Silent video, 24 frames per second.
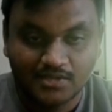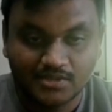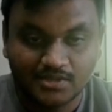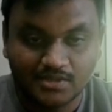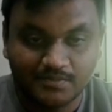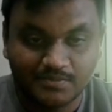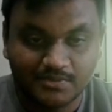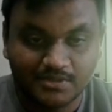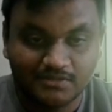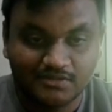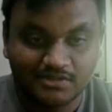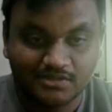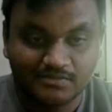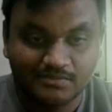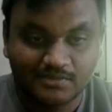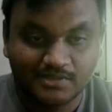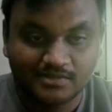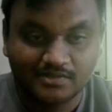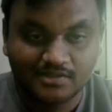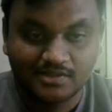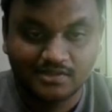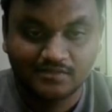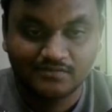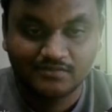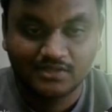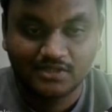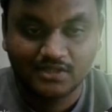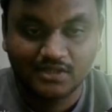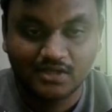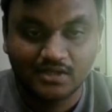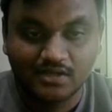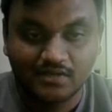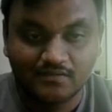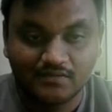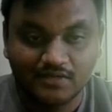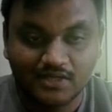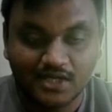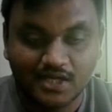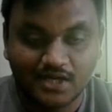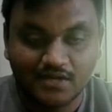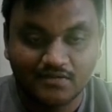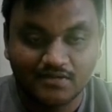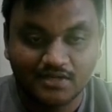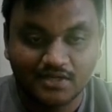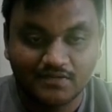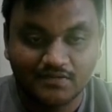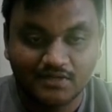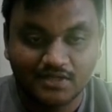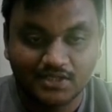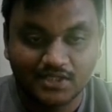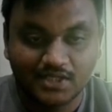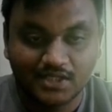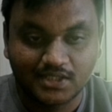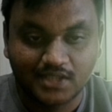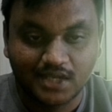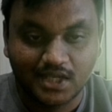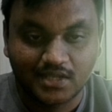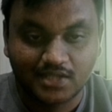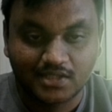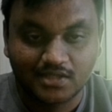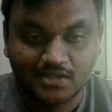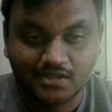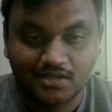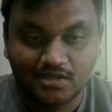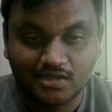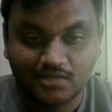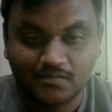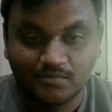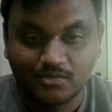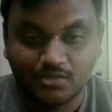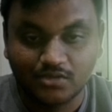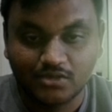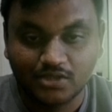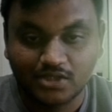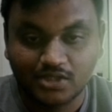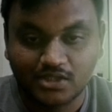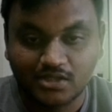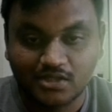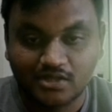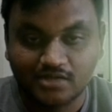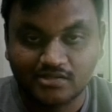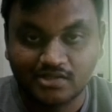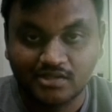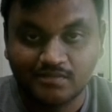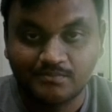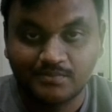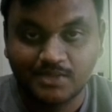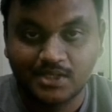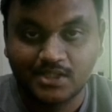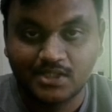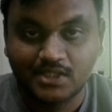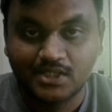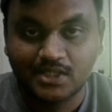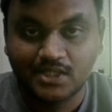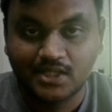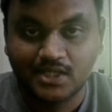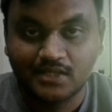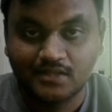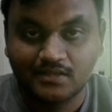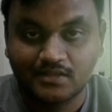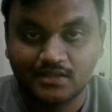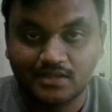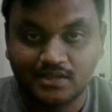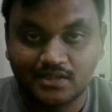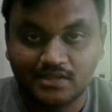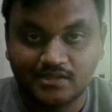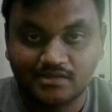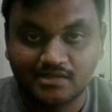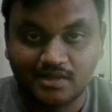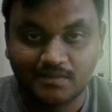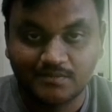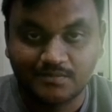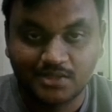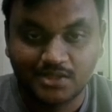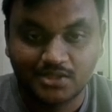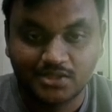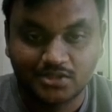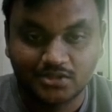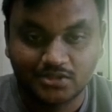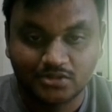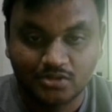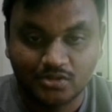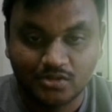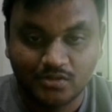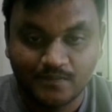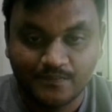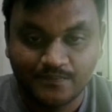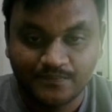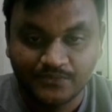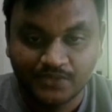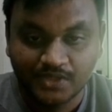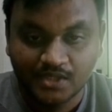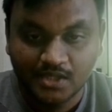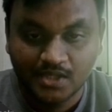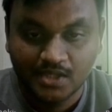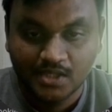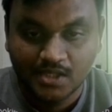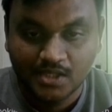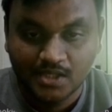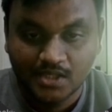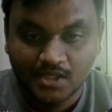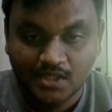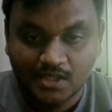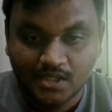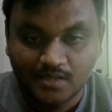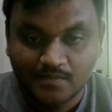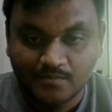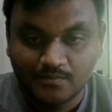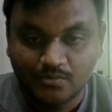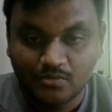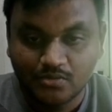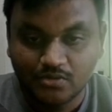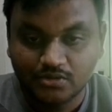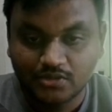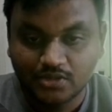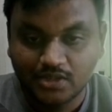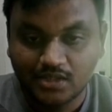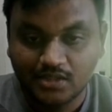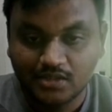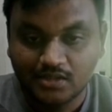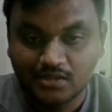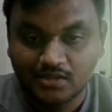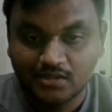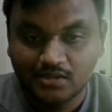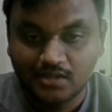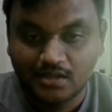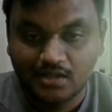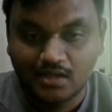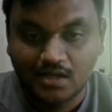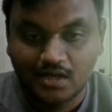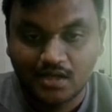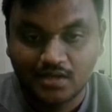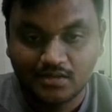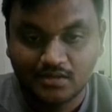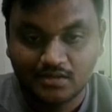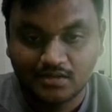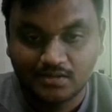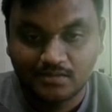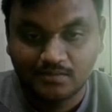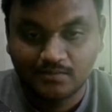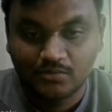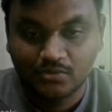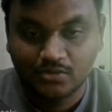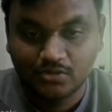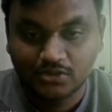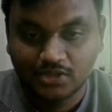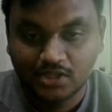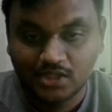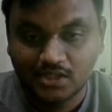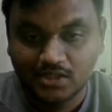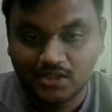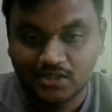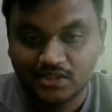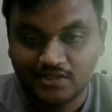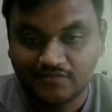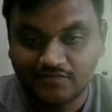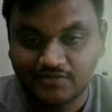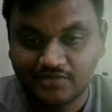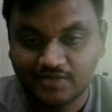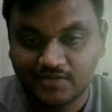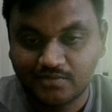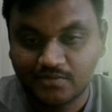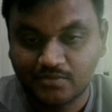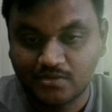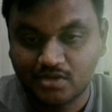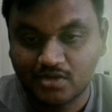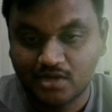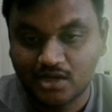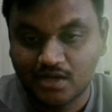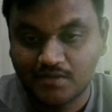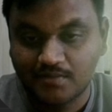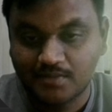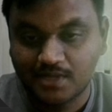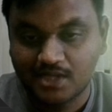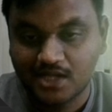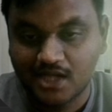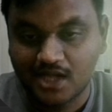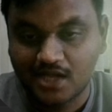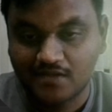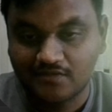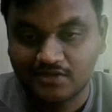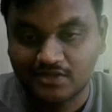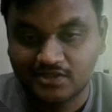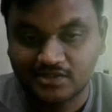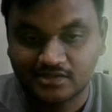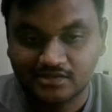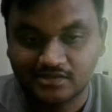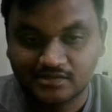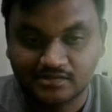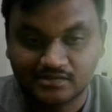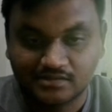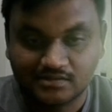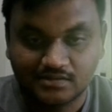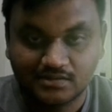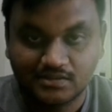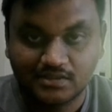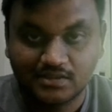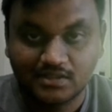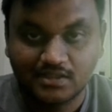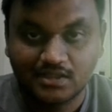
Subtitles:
In the previous message we have given the title called both are not same, but here it is updated to both are different programming languages.